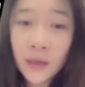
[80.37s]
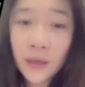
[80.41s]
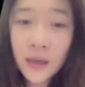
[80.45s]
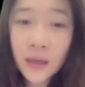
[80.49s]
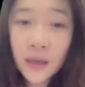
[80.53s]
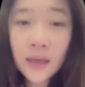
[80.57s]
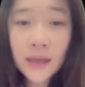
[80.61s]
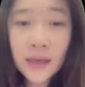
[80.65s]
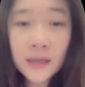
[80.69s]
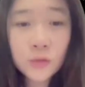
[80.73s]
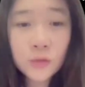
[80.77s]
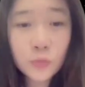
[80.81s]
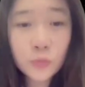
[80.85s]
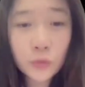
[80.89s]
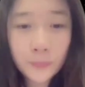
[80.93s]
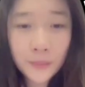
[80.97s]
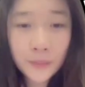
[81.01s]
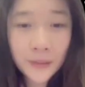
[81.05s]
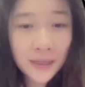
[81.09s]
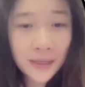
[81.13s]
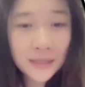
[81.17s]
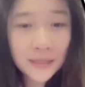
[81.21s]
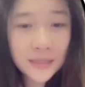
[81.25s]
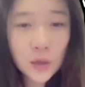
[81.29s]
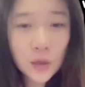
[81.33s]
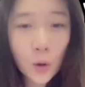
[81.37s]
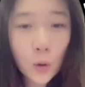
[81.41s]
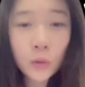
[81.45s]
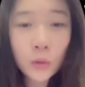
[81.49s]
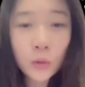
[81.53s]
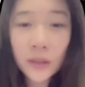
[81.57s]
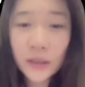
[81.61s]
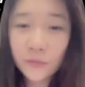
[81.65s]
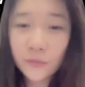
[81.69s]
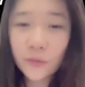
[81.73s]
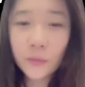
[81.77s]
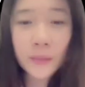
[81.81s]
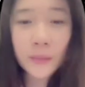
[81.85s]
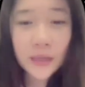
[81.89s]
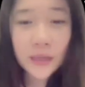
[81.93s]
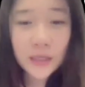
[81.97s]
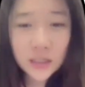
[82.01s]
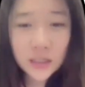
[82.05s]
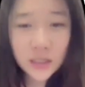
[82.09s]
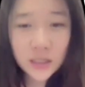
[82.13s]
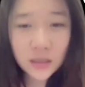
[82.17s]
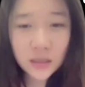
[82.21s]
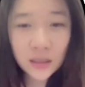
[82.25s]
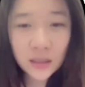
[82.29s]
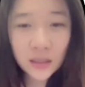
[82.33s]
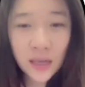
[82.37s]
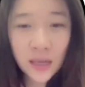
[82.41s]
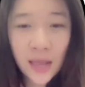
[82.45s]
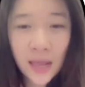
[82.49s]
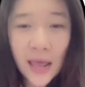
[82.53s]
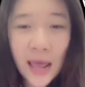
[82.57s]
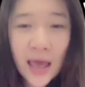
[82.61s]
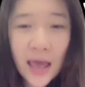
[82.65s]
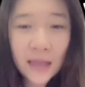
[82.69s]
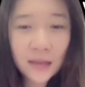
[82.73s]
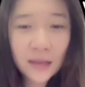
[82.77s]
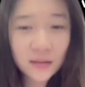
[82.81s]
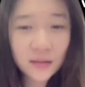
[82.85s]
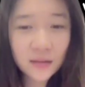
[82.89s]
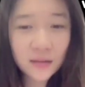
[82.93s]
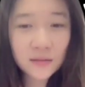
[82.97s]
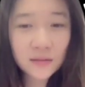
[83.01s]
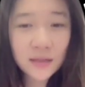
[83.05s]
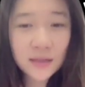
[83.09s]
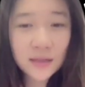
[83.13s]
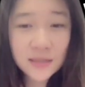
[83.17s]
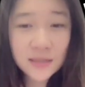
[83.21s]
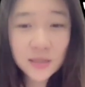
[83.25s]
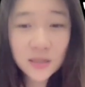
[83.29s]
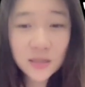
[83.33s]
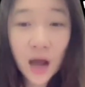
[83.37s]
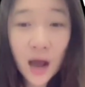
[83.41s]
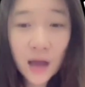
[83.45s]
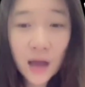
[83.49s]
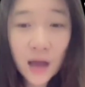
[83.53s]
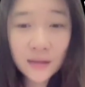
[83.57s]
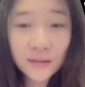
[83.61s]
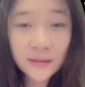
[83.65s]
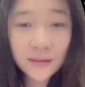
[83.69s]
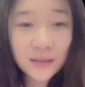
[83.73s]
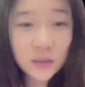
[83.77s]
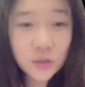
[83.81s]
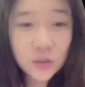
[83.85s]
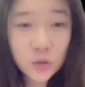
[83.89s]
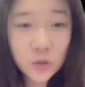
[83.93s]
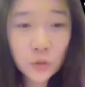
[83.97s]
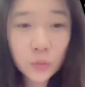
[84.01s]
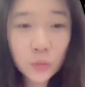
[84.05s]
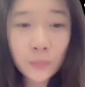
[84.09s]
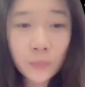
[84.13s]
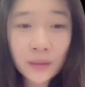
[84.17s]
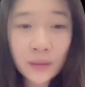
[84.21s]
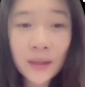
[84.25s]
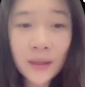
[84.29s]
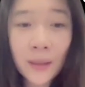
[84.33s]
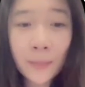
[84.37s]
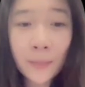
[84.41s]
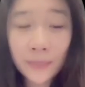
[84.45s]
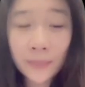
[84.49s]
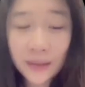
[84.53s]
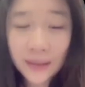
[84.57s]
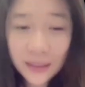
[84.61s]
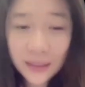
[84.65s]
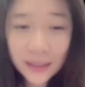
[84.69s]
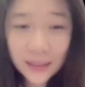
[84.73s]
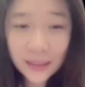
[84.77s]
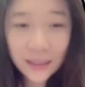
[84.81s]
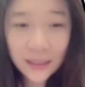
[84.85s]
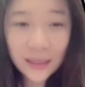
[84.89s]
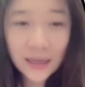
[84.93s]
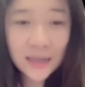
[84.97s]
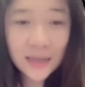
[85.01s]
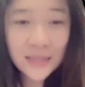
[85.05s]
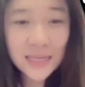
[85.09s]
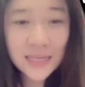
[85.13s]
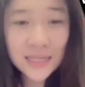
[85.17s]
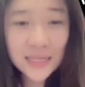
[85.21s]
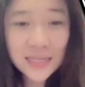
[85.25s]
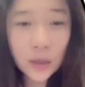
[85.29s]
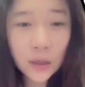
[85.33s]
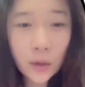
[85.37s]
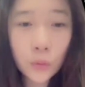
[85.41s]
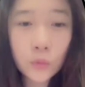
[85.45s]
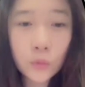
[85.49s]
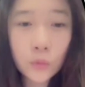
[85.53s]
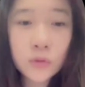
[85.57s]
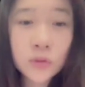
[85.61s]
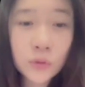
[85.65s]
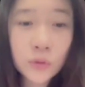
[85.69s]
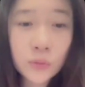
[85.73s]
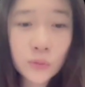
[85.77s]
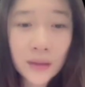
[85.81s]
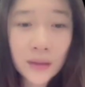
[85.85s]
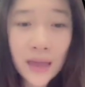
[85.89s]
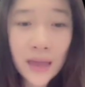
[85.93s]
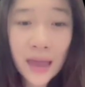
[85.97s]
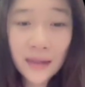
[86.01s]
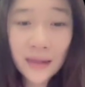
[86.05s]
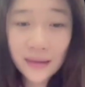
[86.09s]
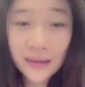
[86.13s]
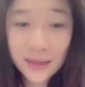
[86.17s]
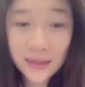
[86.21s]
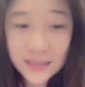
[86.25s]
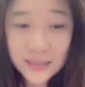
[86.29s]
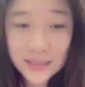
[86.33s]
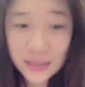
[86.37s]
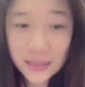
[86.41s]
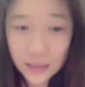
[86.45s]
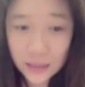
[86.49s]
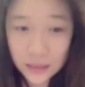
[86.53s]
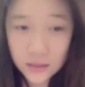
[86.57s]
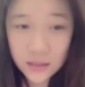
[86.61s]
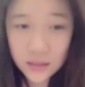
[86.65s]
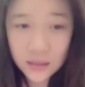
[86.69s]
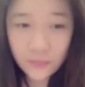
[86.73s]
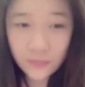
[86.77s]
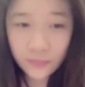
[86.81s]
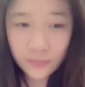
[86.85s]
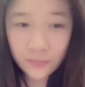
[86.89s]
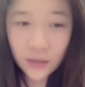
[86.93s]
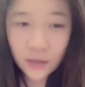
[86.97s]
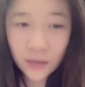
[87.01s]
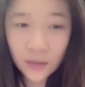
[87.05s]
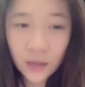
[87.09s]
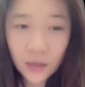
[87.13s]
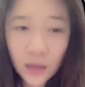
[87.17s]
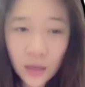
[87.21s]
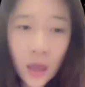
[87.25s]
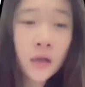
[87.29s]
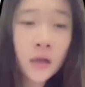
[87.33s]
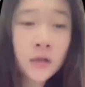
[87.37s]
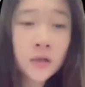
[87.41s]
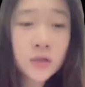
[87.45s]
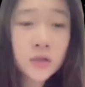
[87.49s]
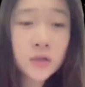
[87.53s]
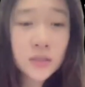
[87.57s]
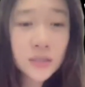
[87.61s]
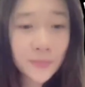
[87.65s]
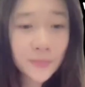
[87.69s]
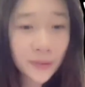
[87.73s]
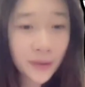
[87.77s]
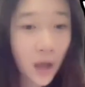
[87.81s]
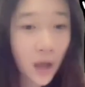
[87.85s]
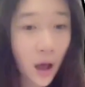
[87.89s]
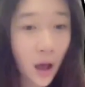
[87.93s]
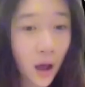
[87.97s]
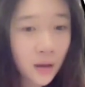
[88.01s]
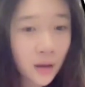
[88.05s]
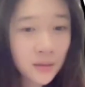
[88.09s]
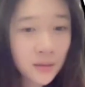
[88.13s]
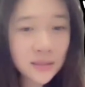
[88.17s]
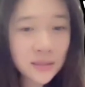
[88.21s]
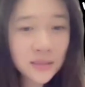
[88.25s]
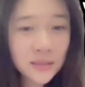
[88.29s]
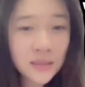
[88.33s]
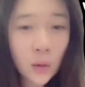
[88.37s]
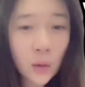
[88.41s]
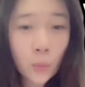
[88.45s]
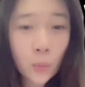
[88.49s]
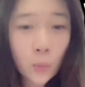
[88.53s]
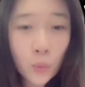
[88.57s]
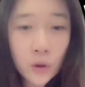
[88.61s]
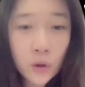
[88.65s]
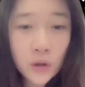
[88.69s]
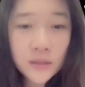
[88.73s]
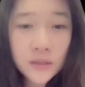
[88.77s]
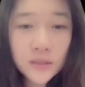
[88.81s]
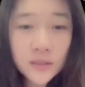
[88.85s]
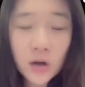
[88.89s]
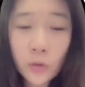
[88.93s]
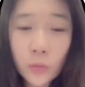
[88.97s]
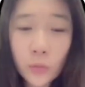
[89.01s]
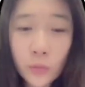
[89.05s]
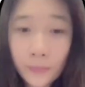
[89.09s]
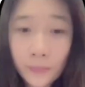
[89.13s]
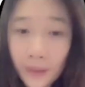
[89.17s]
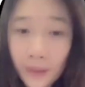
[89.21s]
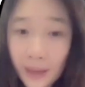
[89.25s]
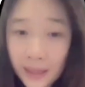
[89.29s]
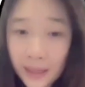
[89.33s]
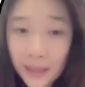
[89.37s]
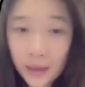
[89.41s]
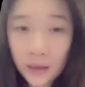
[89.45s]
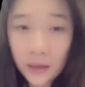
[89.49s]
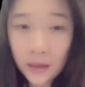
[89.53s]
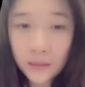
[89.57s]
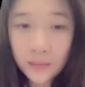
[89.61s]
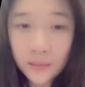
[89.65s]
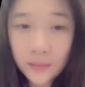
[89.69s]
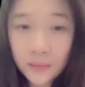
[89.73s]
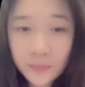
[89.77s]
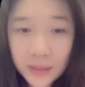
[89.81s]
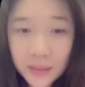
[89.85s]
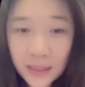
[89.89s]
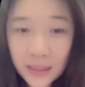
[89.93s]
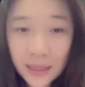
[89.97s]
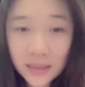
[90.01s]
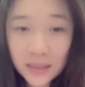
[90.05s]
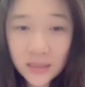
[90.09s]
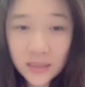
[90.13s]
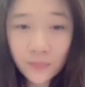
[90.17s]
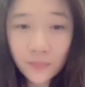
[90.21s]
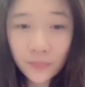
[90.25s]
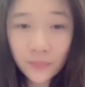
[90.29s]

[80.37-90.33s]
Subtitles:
It repeats old information and does not need to be completely identical to the antecedent. Just because some words are repeated